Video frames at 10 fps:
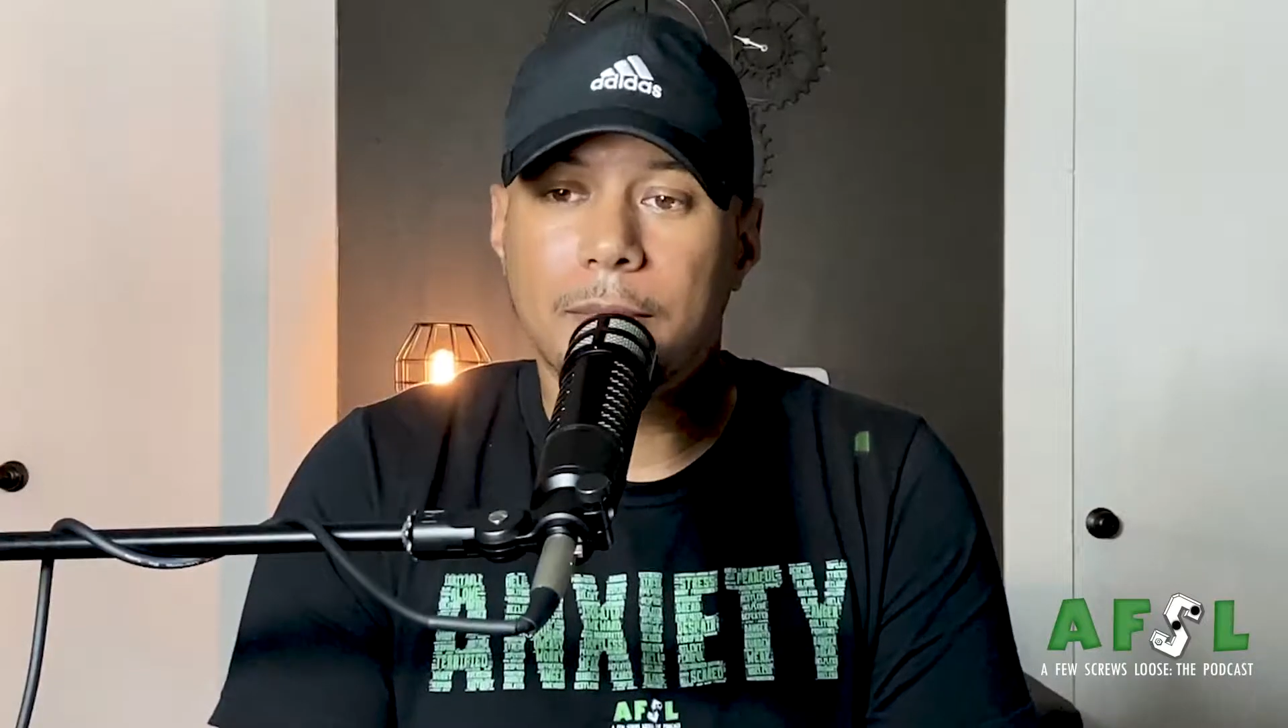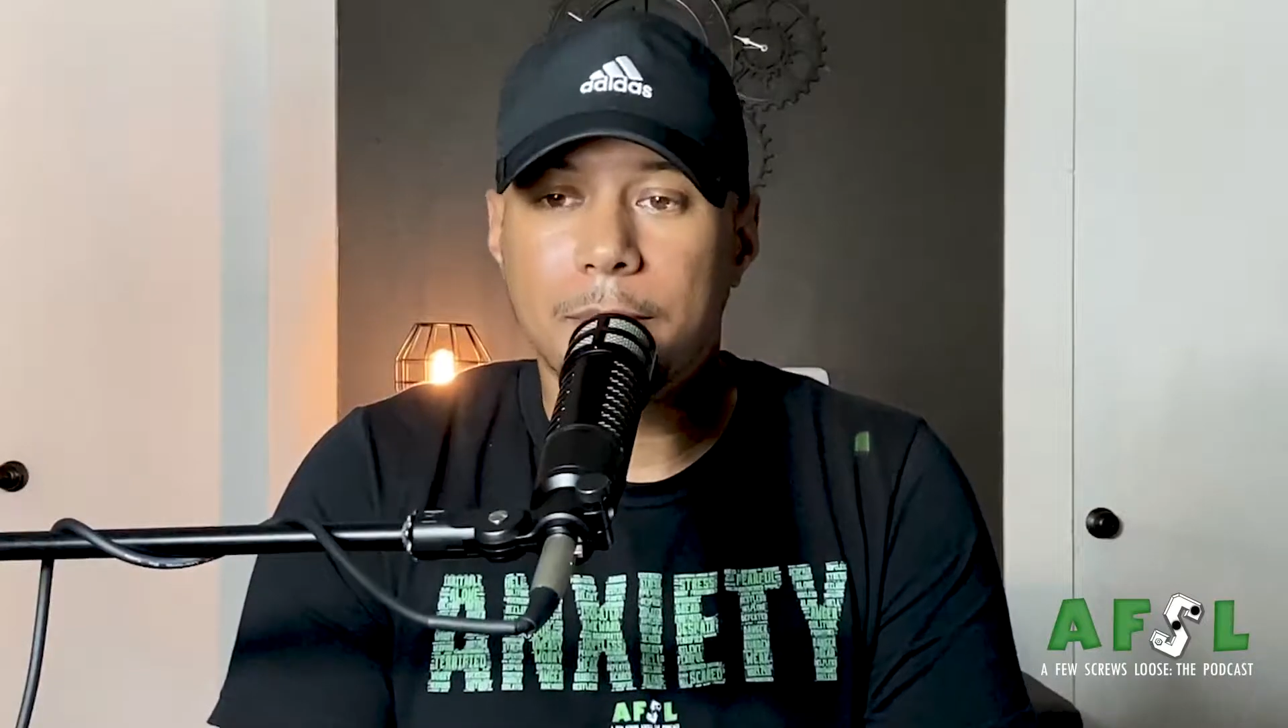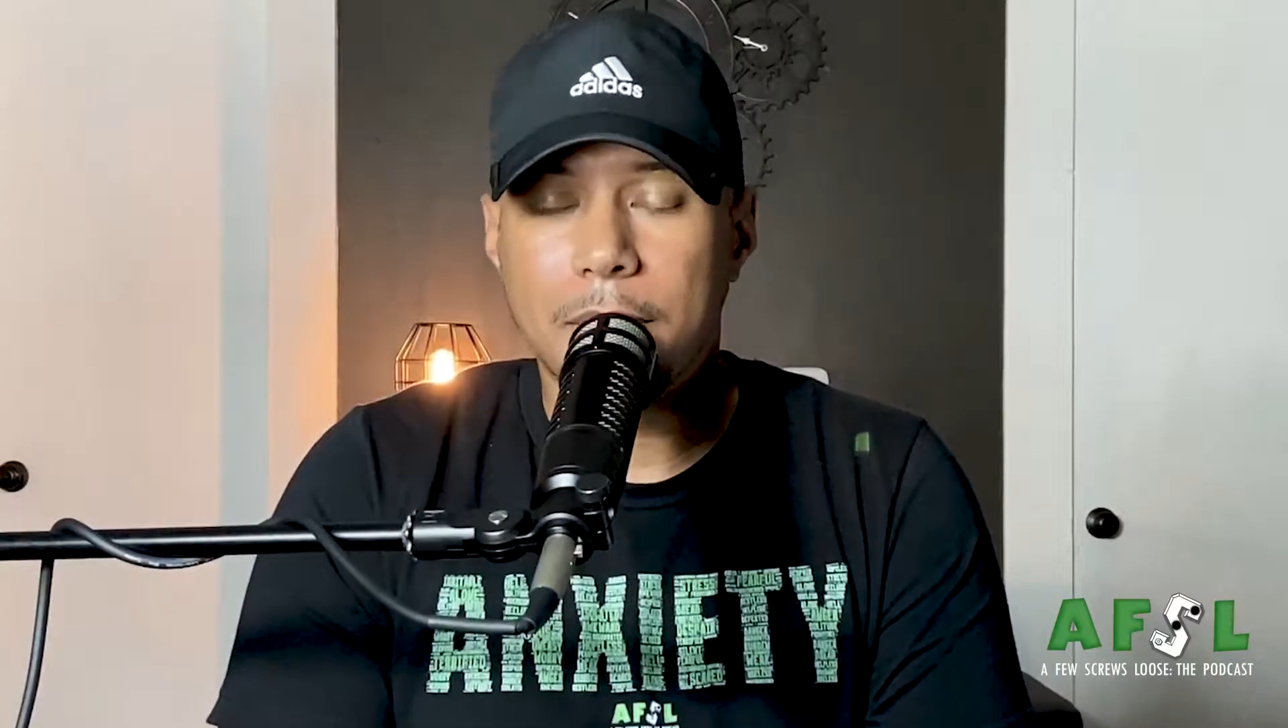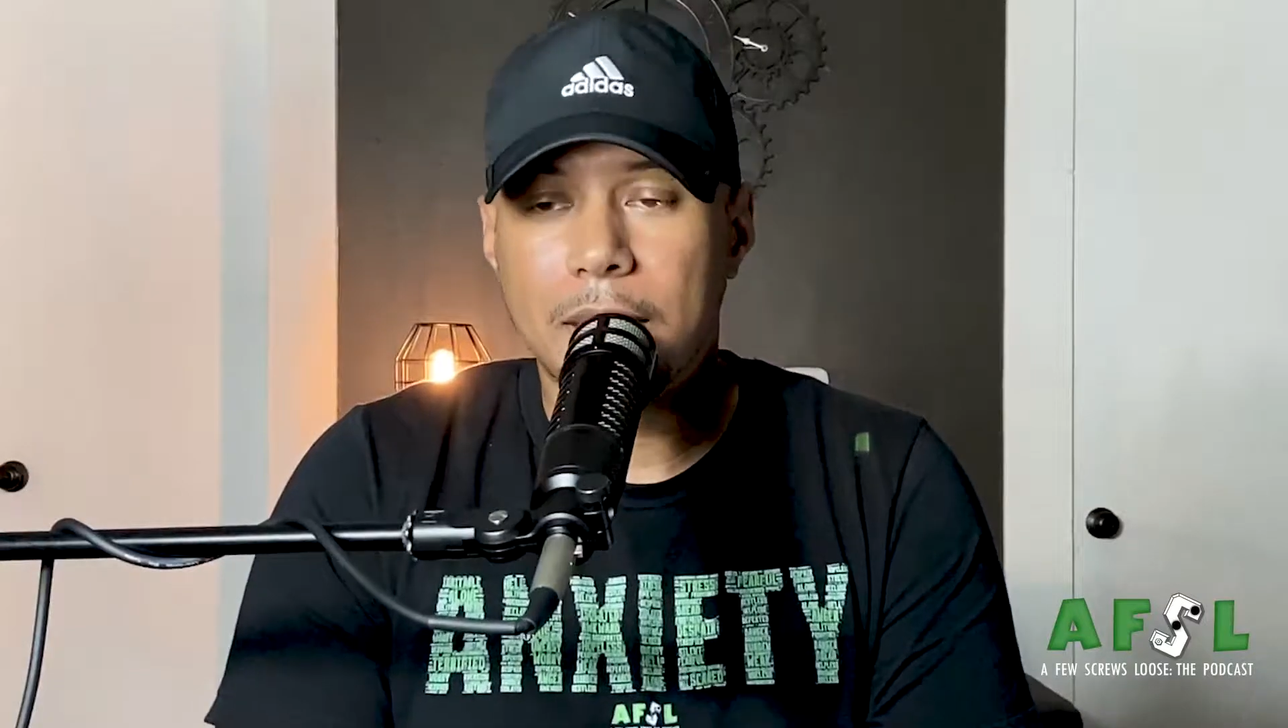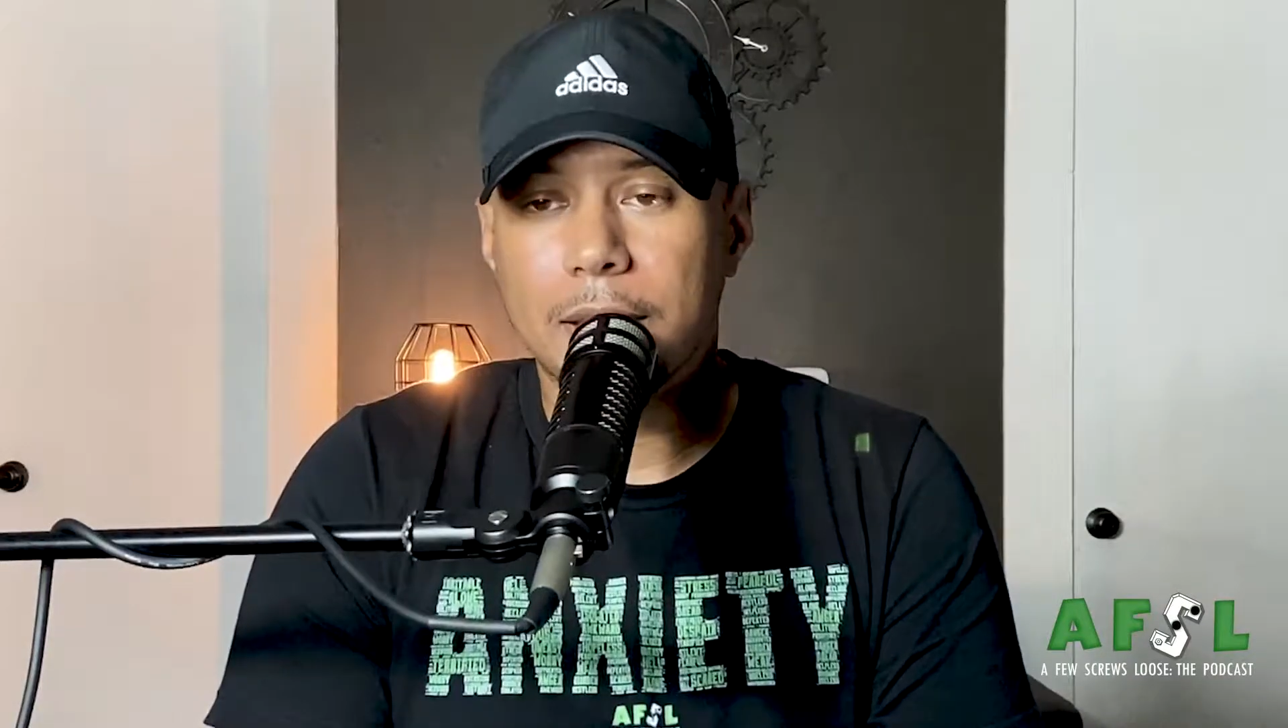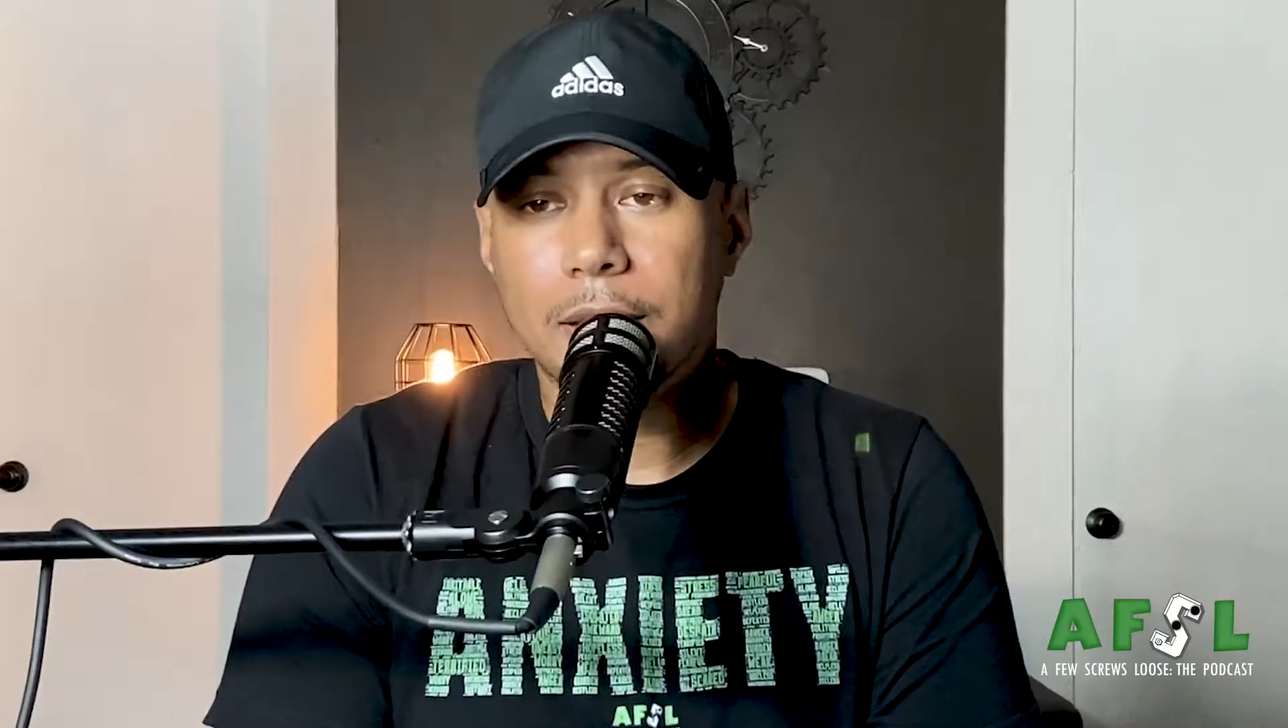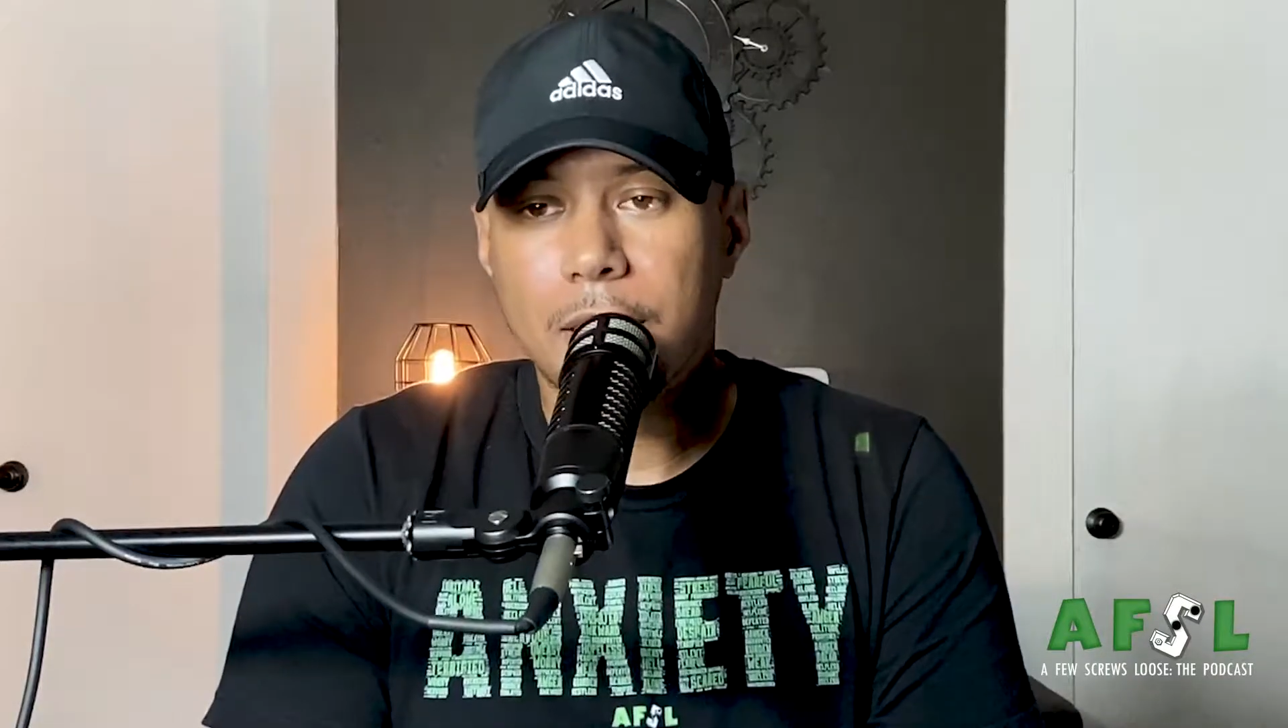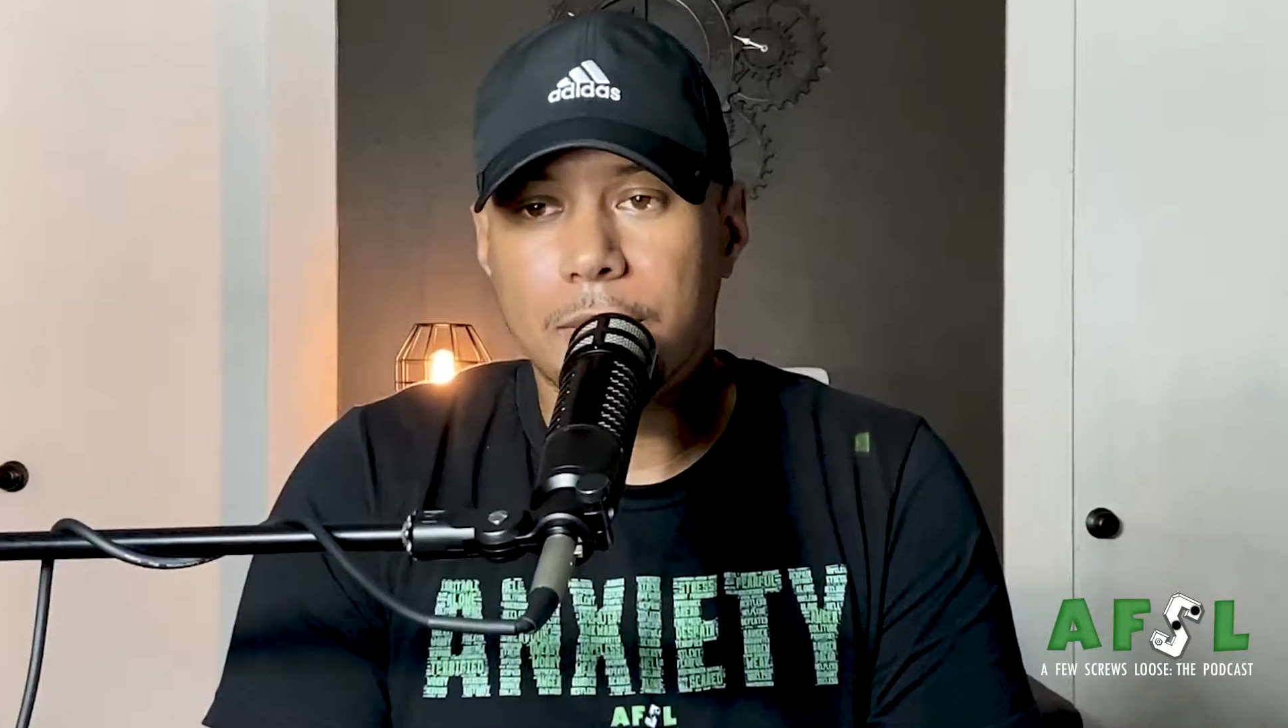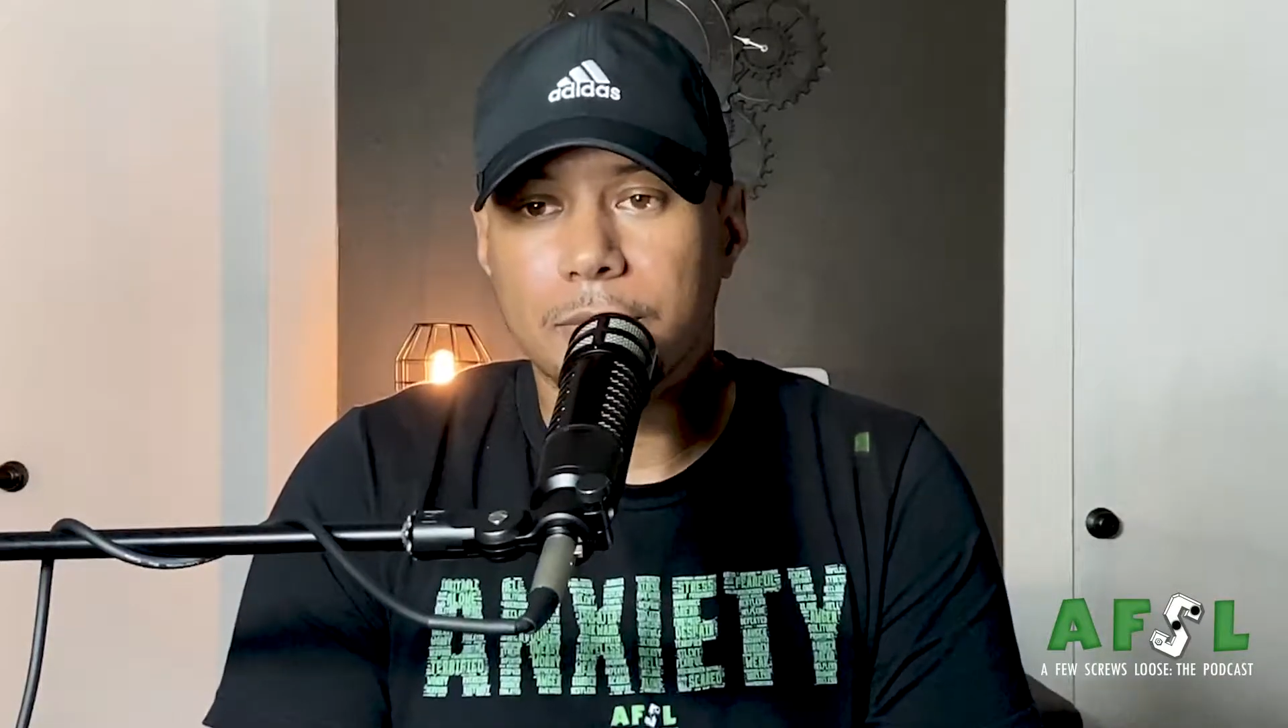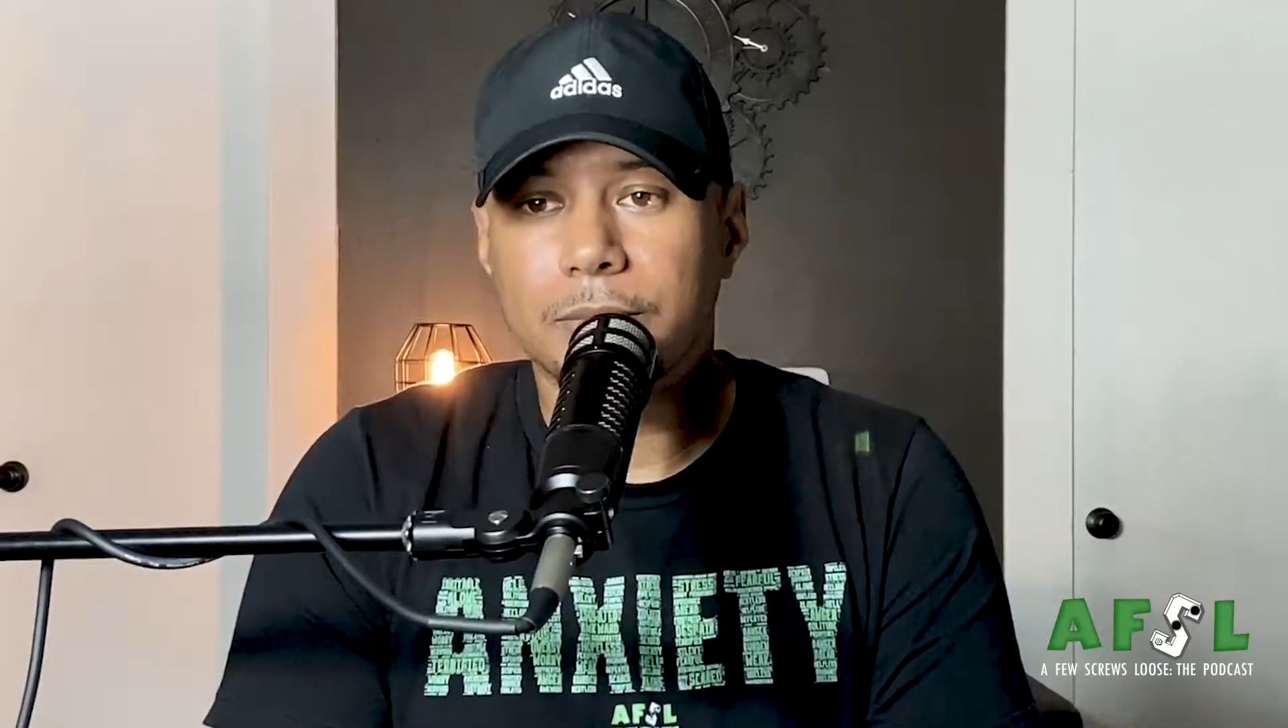being
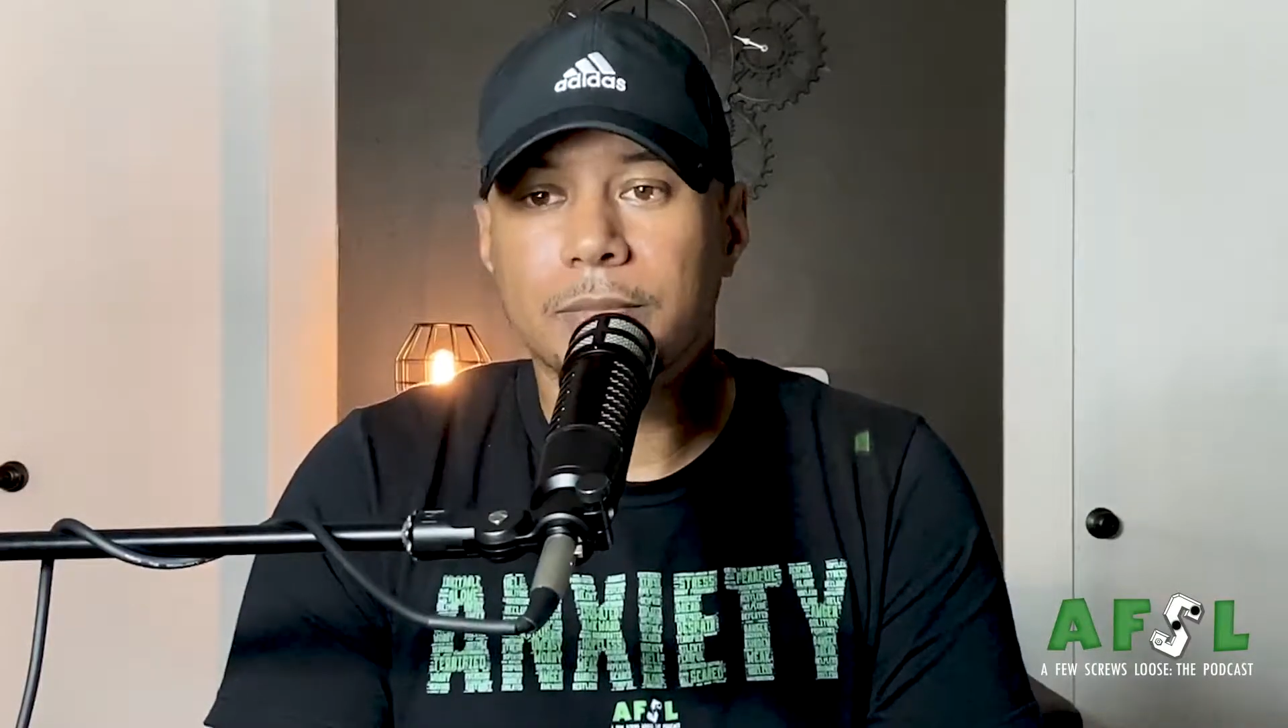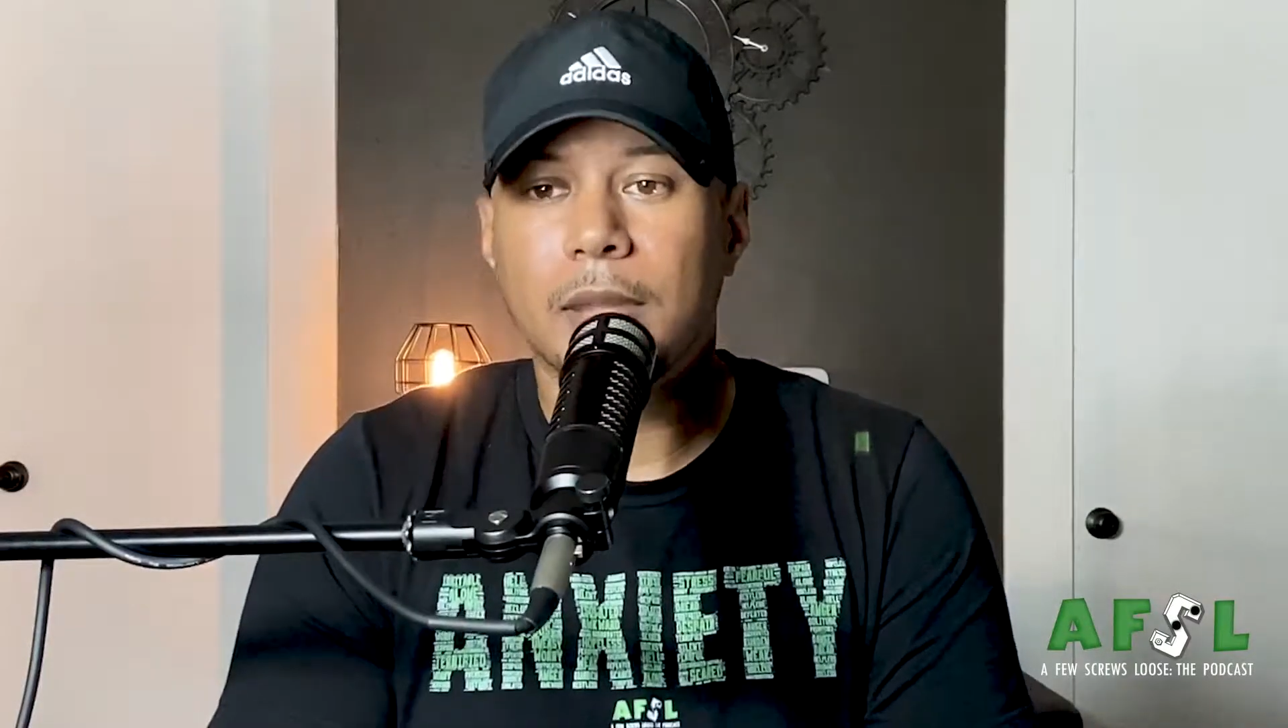alone.